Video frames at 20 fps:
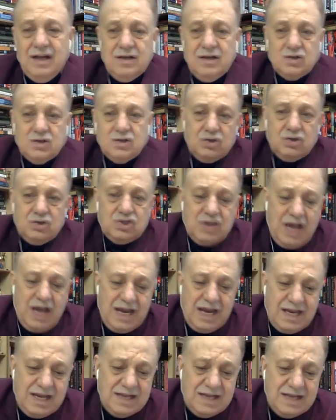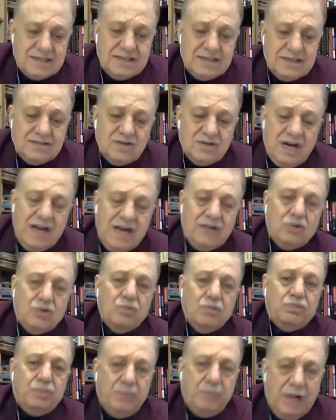So Chinese trying to
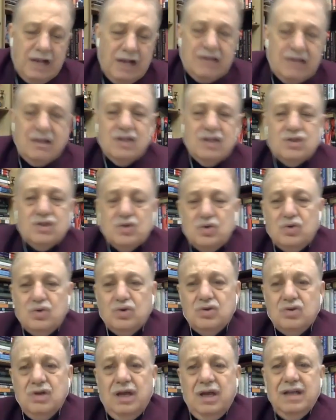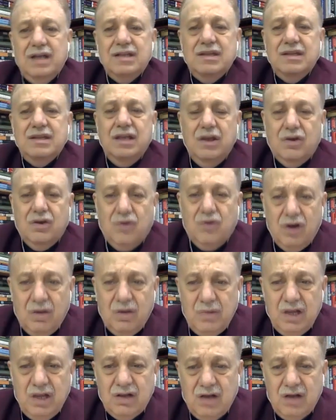build this route in the
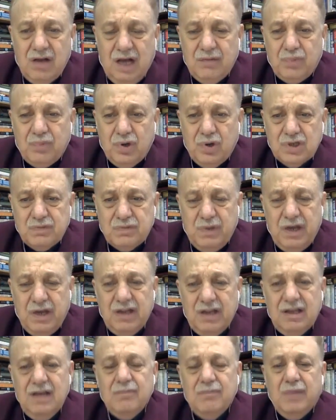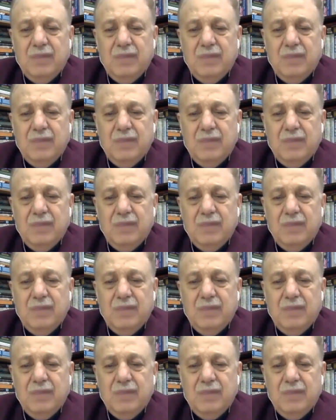economic and prosperity,